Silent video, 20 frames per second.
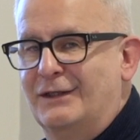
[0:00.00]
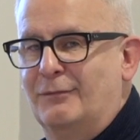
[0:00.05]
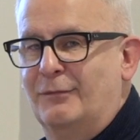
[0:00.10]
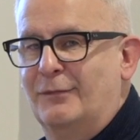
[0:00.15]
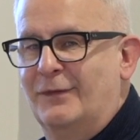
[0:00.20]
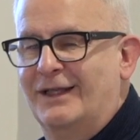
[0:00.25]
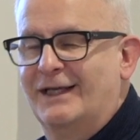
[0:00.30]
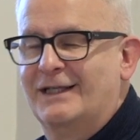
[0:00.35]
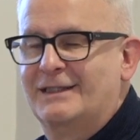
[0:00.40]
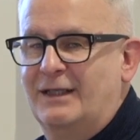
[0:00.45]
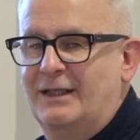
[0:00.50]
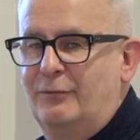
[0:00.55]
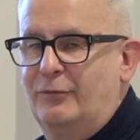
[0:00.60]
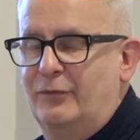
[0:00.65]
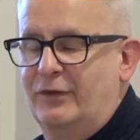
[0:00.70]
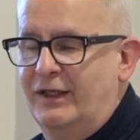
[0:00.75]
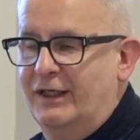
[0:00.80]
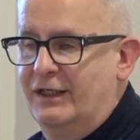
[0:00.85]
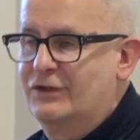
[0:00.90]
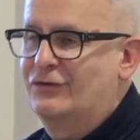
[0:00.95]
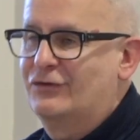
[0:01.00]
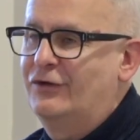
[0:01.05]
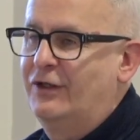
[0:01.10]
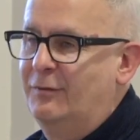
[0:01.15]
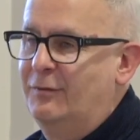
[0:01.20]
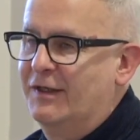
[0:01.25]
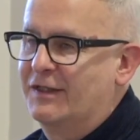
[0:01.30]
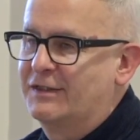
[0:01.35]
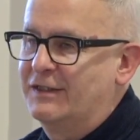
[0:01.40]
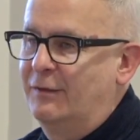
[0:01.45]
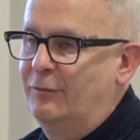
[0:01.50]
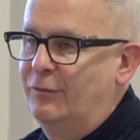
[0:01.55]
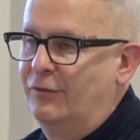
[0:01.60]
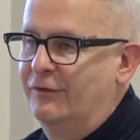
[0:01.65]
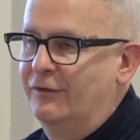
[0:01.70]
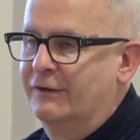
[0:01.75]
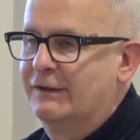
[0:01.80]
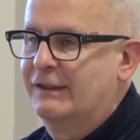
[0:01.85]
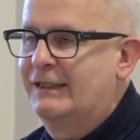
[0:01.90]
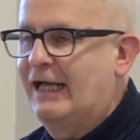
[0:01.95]
the extreme
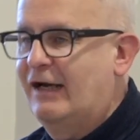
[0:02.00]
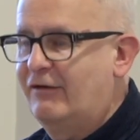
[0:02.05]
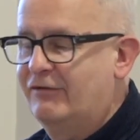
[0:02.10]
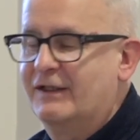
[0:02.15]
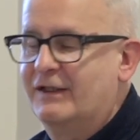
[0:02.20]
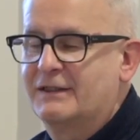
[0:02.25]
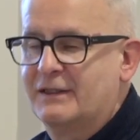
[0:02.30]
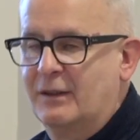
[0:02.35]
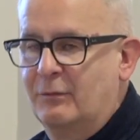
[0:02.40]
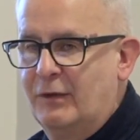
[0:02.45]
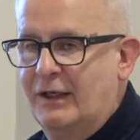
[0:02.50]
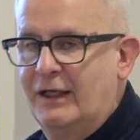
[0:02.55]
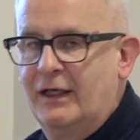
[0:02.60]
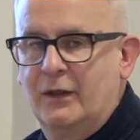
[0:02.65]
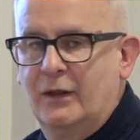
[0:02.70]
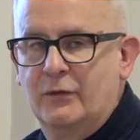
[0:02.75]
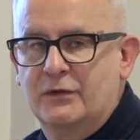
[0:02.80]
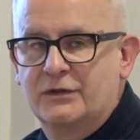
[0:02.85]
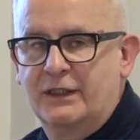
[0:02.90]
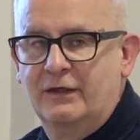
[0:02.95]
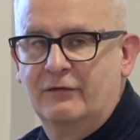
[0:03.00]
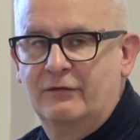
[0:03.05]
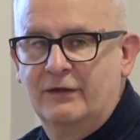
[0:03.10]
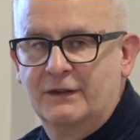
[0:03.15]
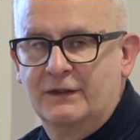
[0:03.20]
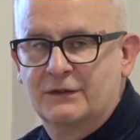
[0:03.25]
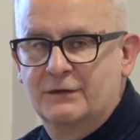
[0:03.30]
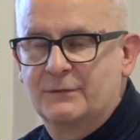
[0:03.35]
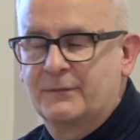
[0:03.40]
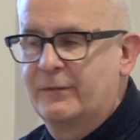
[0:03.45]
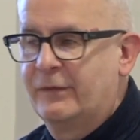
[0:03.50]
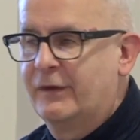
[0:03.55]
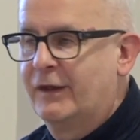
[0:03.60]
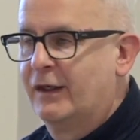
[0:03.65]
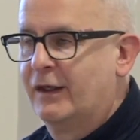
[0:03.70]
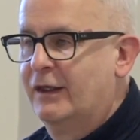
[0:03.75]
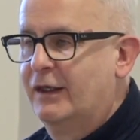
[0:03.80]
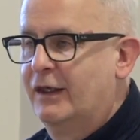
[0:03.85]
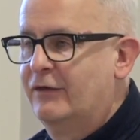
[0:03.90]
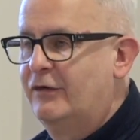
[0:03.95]
example, the daft example I always give is,
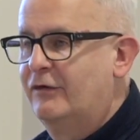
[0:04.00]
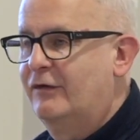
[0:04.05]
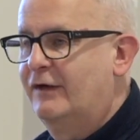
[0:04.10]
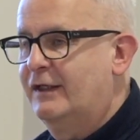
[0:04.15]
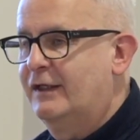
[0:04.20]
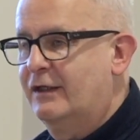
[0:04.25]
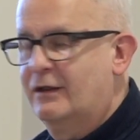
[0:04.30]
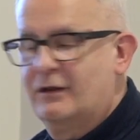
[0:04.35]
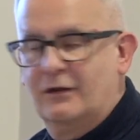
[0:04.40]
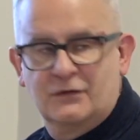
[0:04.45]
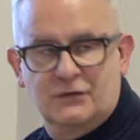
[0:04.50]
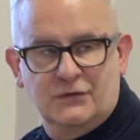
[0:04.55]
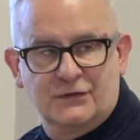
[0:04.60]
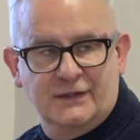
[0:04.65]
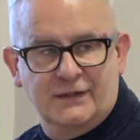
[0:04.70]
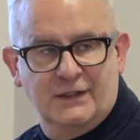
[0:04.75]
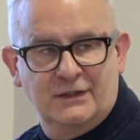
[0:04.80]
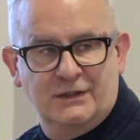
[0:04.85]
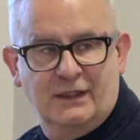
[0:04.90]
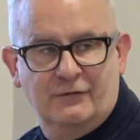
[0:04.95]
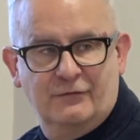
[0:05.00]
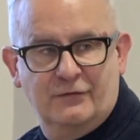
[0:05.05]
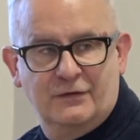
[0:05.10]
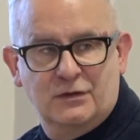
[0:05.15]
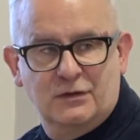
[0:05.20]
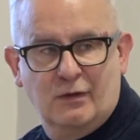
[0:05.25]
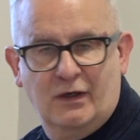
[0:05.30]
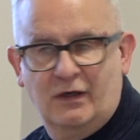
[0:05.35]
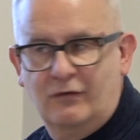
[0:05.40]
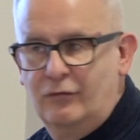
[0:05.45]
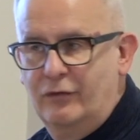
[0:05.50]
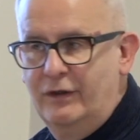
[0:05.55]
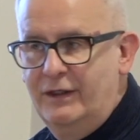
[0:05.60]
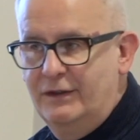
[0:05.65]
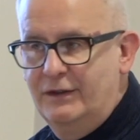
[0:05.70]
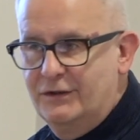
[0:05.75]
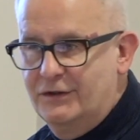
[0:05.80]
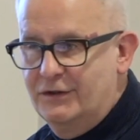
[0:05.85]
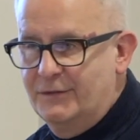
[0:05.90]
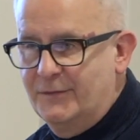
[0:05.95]
if you've had a consultation out for 12
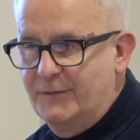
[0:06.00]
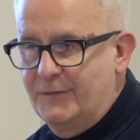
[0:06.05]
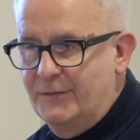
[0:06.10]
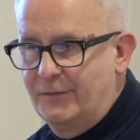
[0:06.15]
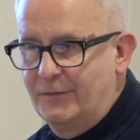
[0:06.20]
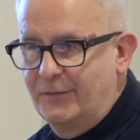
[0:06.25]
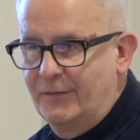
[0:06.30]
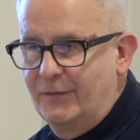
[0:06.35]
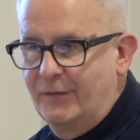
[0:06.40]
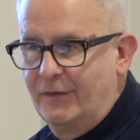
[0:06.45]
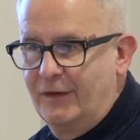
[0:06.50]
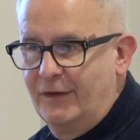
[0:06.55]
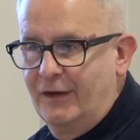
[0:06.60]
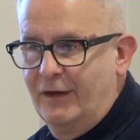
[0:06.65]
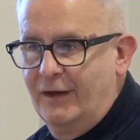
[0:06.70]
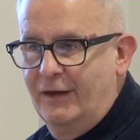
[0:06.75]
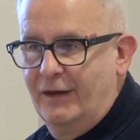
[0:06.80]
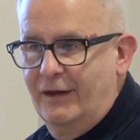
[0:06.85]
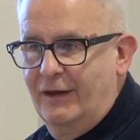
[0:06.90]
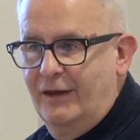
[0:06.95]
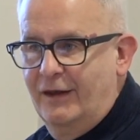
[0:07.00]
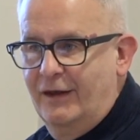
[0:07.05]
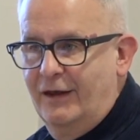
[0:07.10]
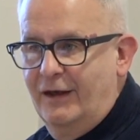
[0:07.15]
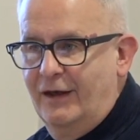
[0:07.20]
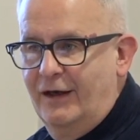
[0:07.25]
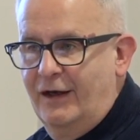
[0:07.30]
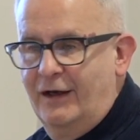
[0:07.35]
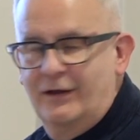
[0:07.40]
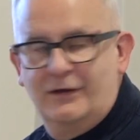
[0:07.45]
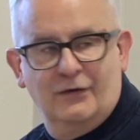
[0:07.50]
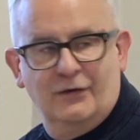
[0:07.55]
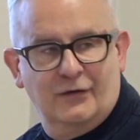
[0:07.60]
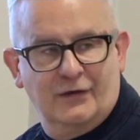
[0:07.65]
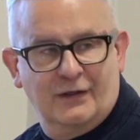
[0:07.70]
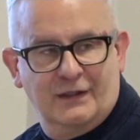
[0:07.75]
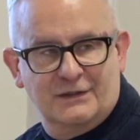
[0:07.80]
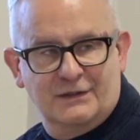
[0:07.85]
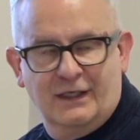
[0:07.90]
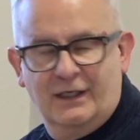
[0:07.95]
weeks and you're
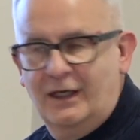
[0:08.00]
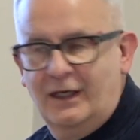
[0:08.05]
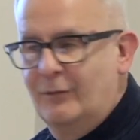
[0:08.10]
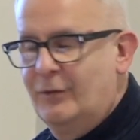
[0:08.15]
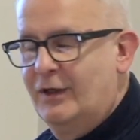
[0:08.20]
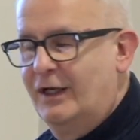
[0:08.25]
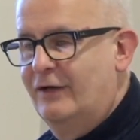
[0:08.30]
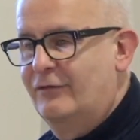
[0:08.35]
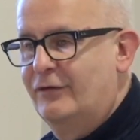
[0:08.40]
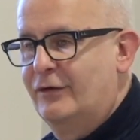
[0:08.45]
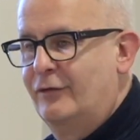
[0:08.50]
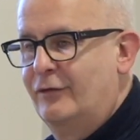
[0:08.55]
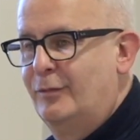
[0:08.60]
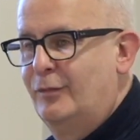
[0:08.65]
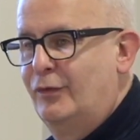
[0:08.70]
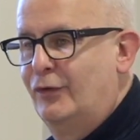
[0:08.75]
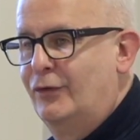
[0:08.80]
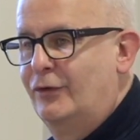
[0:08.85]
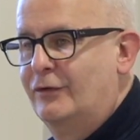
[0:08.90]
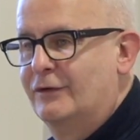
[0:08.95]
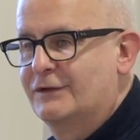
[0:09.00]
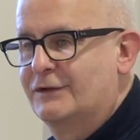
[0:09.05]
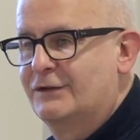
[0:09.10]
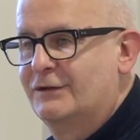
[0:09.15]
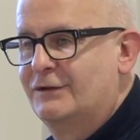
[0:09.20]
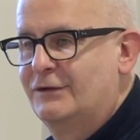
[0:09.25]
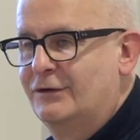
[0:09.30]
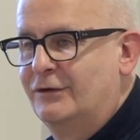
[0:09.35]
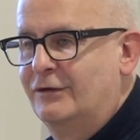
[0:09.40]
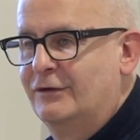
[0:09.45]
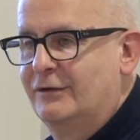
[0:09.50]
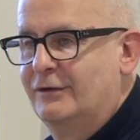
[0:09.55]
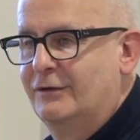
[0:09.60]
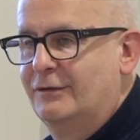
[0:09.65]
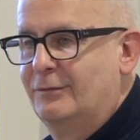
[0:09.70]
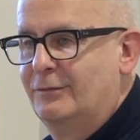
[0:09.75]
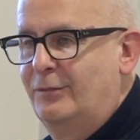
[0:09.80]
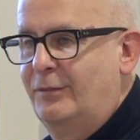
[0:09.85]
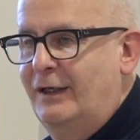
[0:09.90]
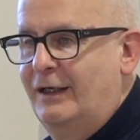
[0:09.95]
going to say, I'm going to have the report done
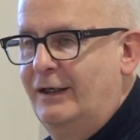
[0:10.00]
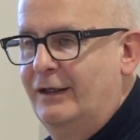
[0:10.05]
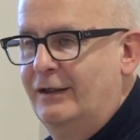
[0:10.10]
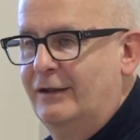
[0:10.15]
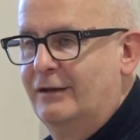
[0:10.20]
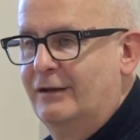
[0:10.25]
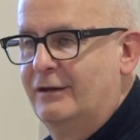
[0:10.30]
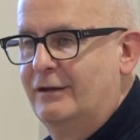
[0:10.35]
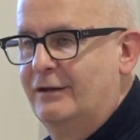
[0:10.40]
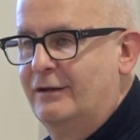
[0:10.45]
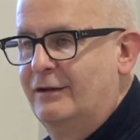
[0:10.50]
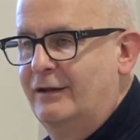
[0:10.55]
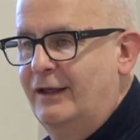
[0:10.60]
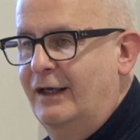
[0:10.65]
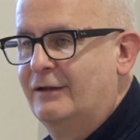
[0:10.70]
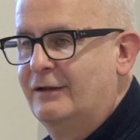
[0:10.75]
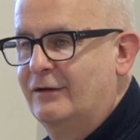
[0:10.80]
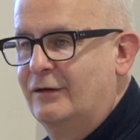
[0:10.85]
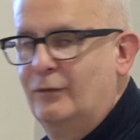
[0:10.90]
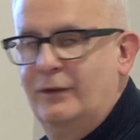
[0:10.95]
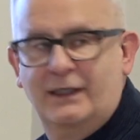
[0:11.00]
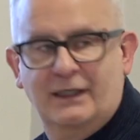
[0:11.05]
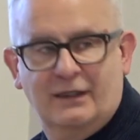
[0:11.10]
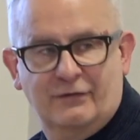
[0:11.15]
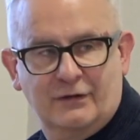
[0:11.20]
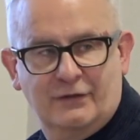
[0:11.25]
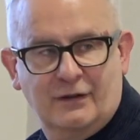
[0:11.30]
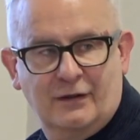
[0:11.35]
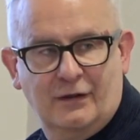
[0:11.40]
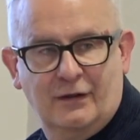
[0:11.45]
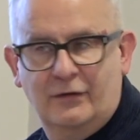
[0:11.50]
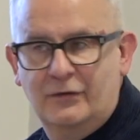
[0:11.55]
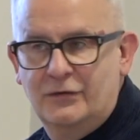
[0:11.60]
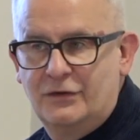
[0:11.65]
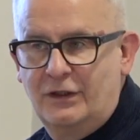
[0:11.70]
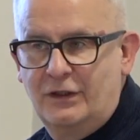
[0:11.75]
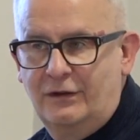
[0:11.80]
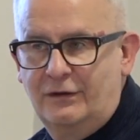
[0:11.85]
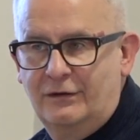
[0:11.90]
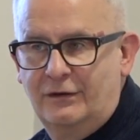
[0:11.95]
by the end of the week after closure,